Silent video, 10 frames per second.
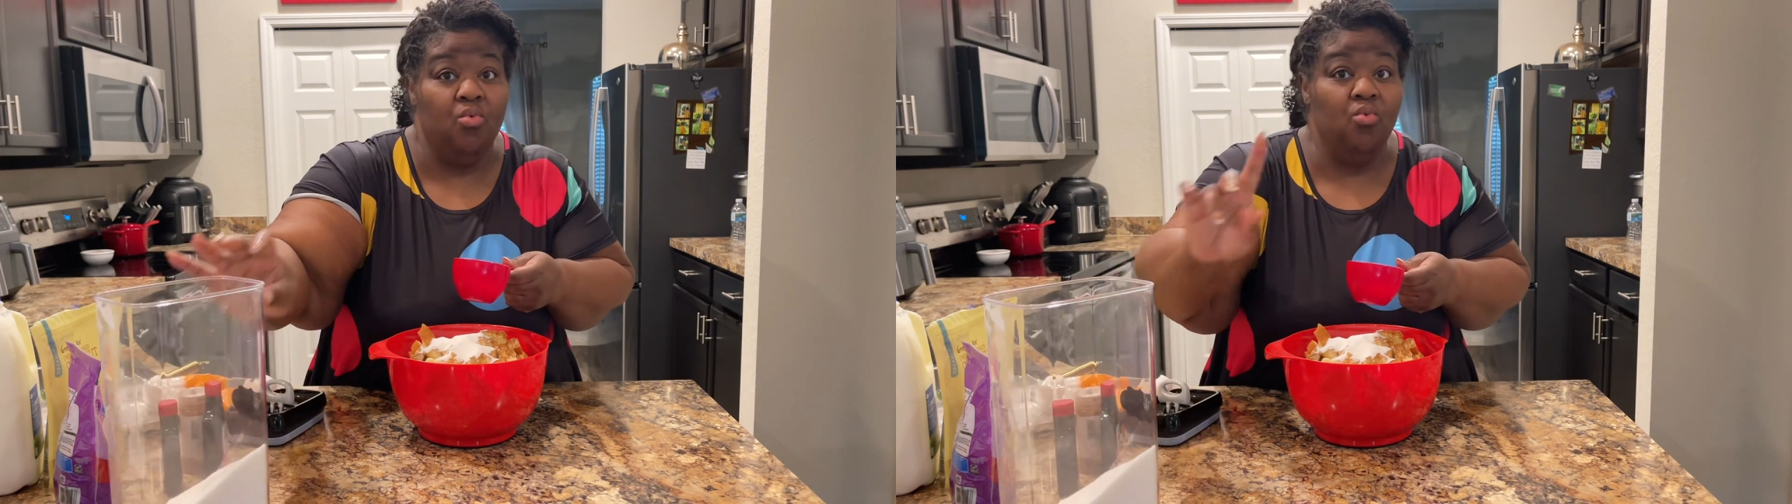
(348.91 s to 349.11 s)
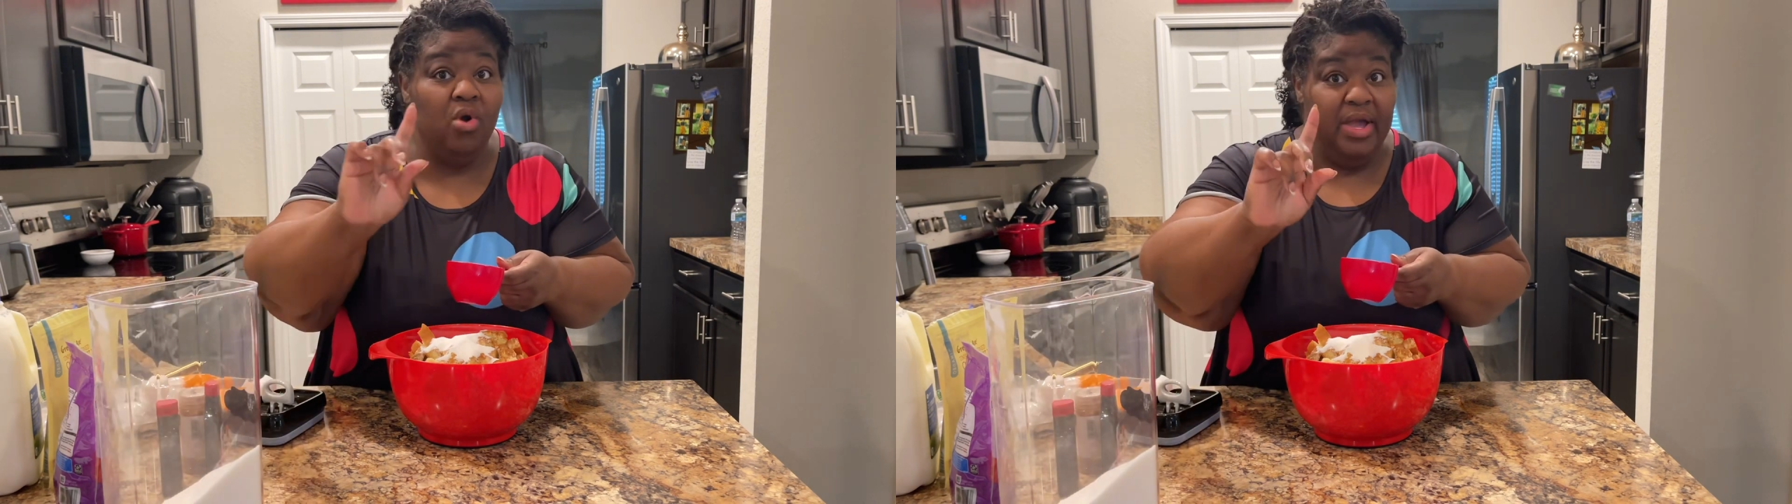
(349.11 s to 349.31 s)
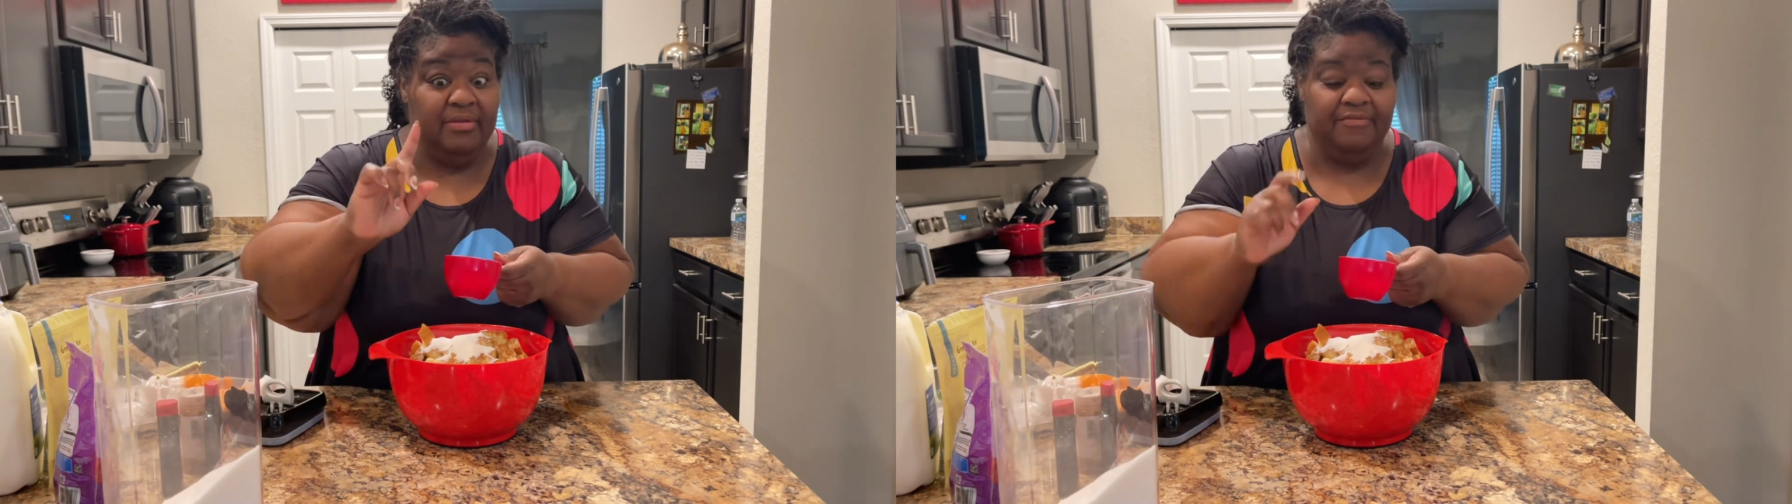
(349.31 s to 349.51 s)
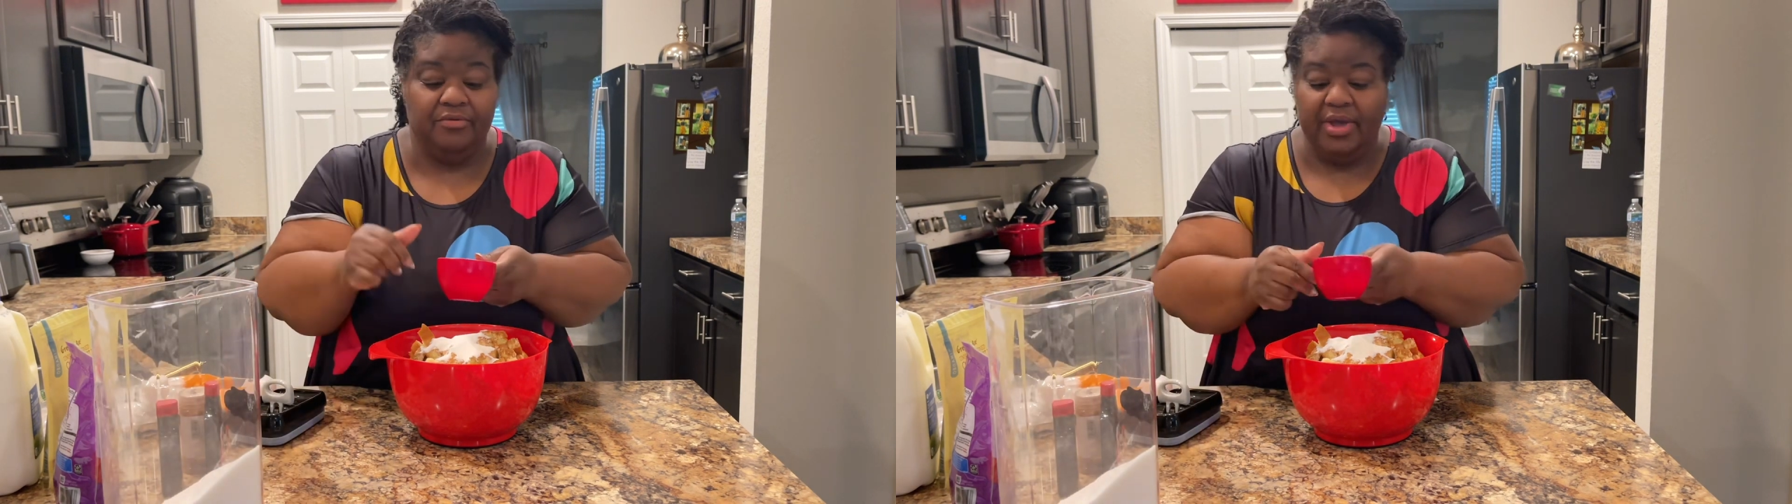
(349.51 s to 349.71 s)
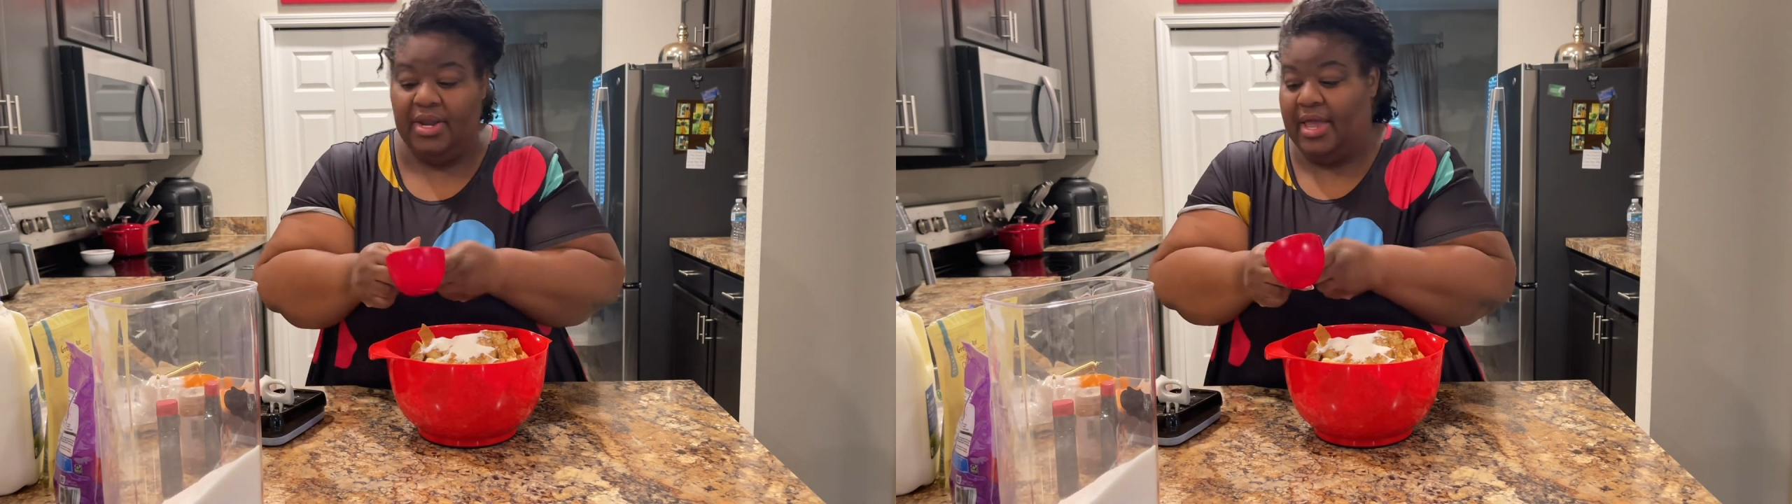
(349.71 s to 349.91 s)
1 for
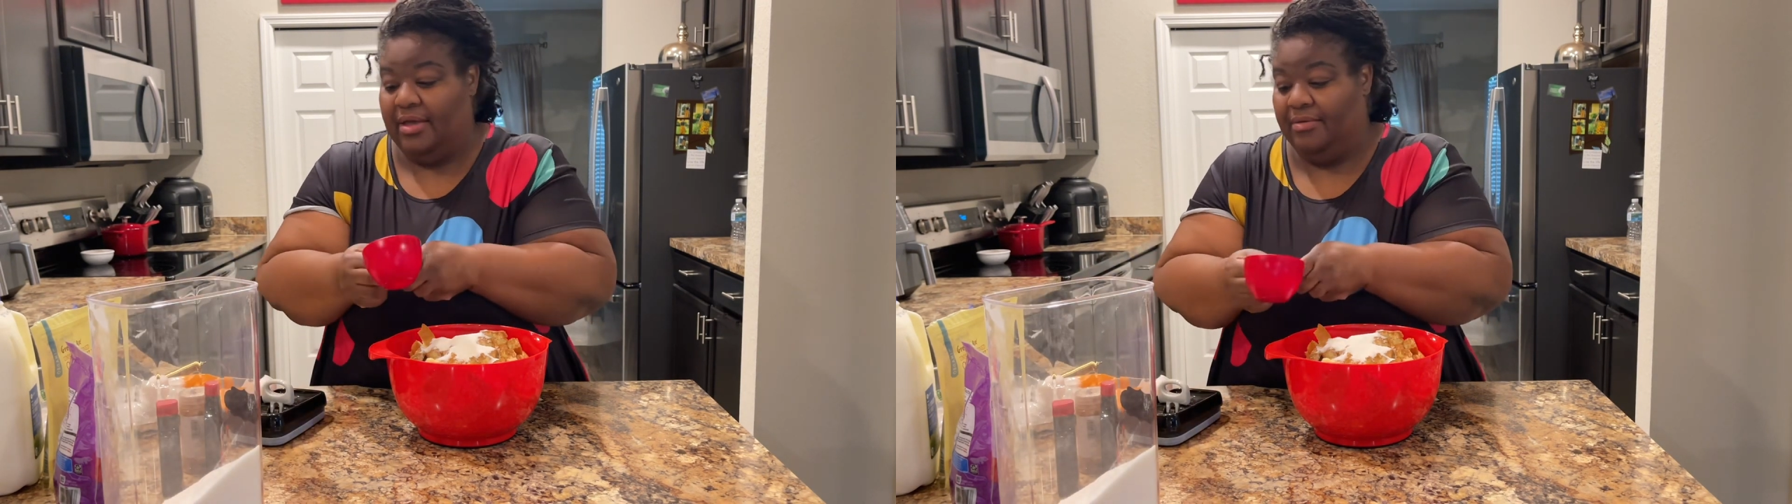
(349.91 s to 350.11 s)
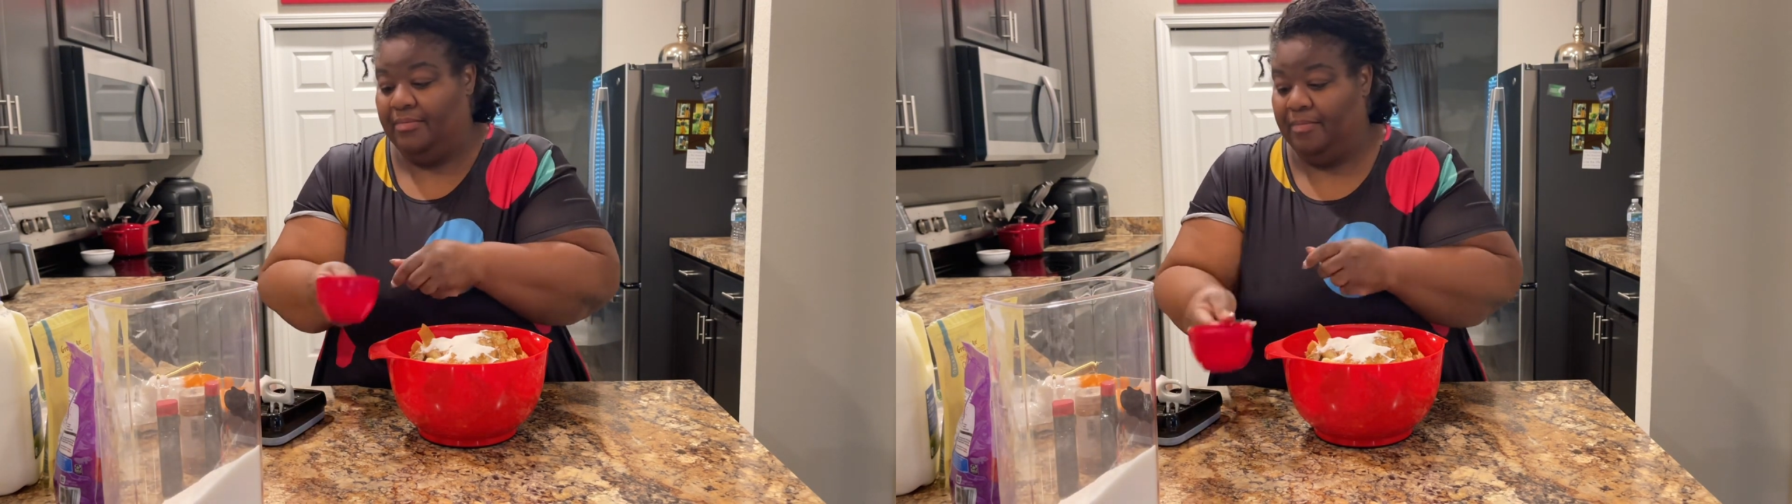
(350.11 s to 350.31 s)
right now.